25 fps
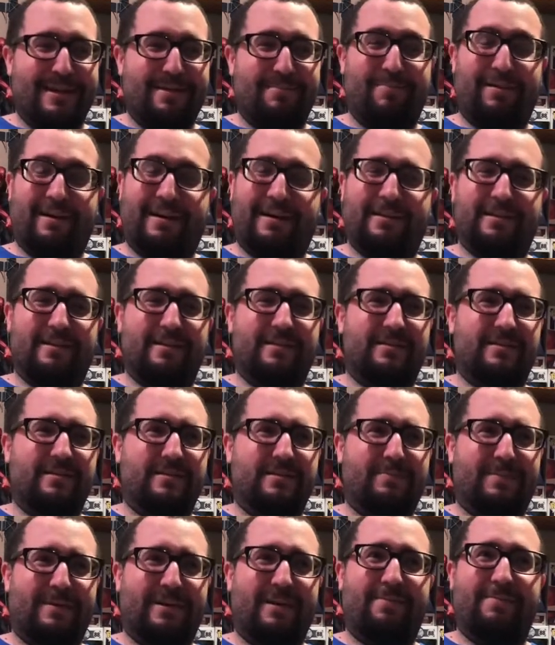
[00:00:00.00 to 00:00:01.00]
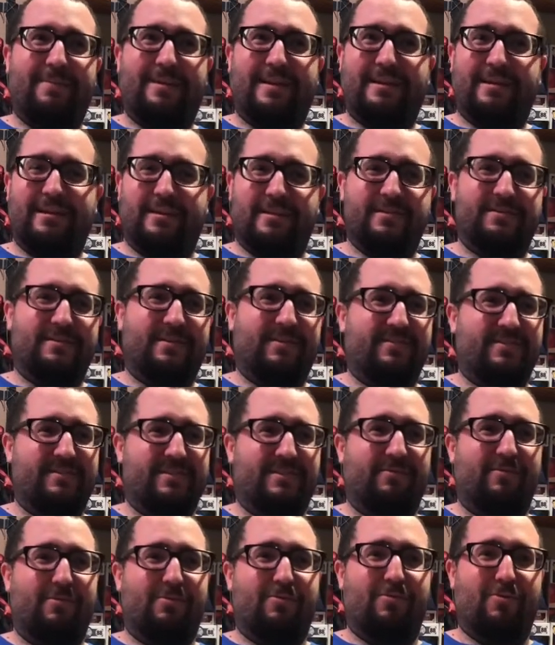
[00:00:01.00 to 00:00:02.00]
But Spider-Man comes after
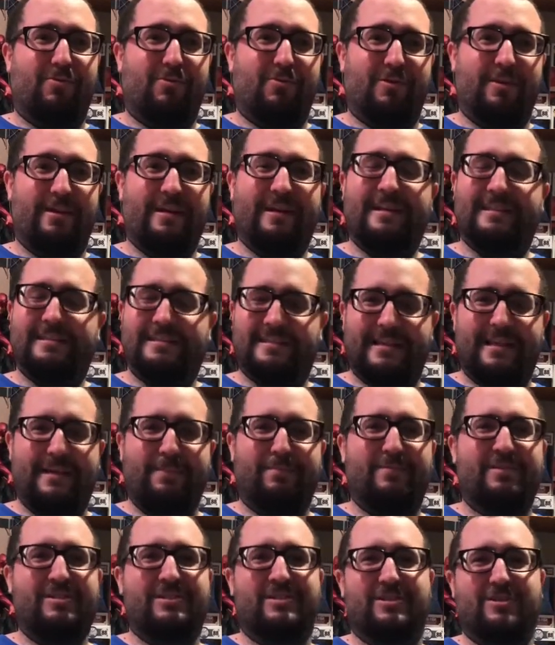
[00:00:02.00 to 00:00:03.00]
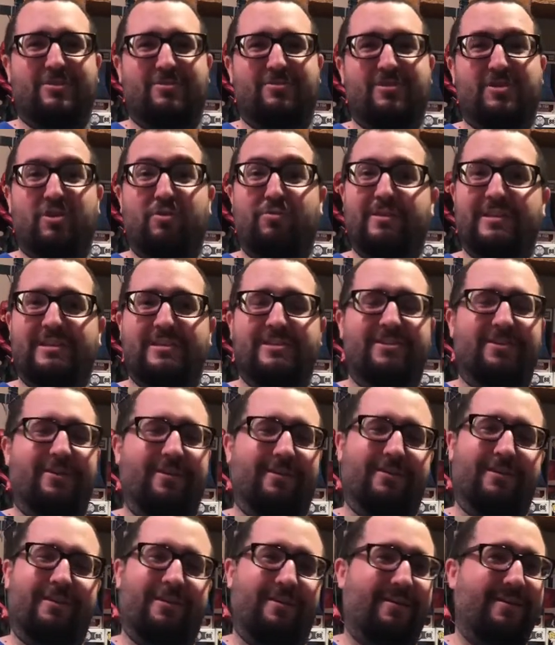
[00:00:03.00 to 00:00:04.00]
Civil War, he gets to keep the suit. Tony
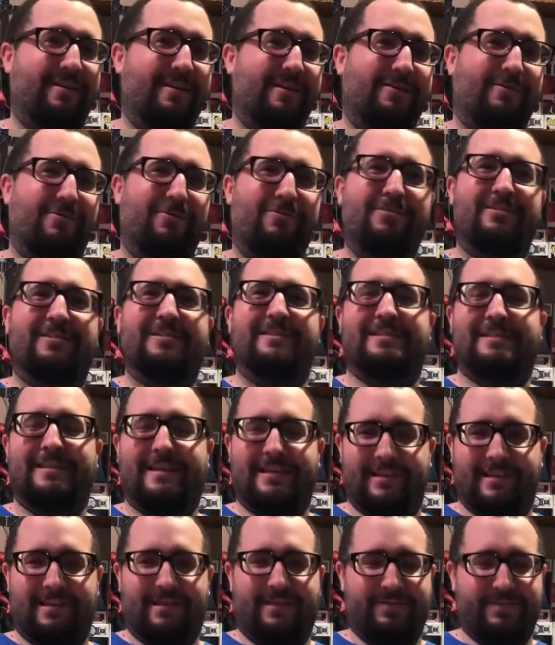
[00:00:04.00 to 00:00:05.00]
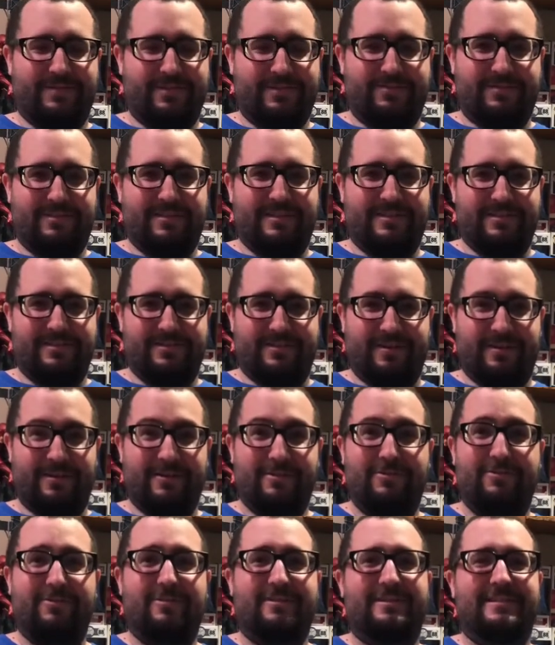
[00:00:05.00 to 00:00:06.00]
Stark, who does not love Tony Stark?
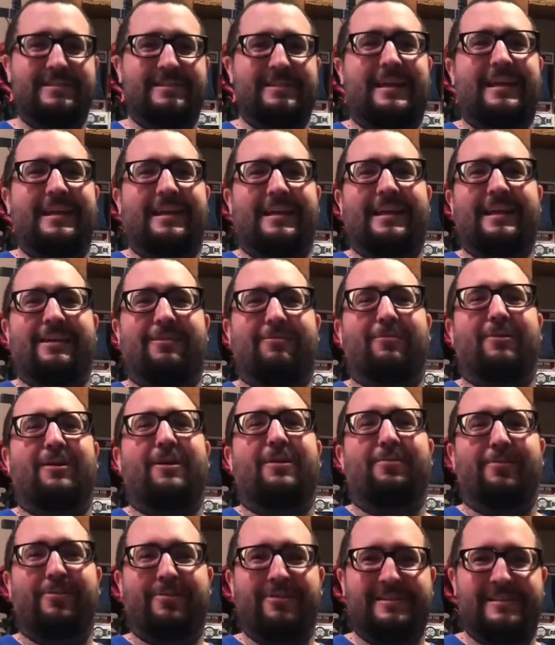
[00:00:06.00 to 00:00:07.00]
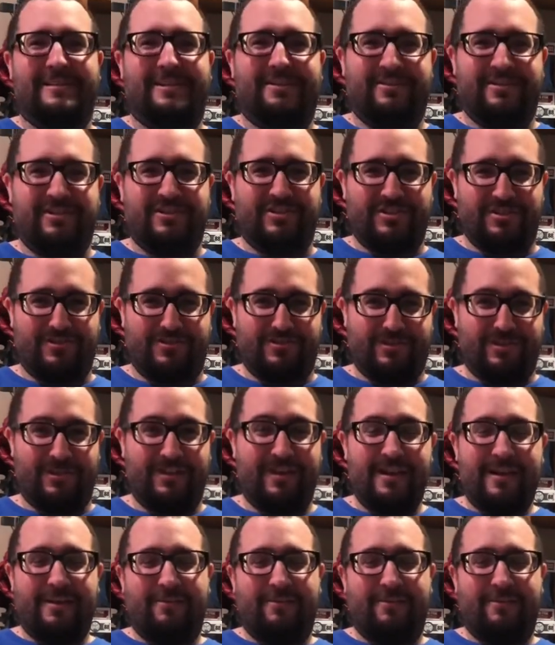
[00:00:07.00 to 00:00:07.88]
Who does not like Robert Downey Jr.?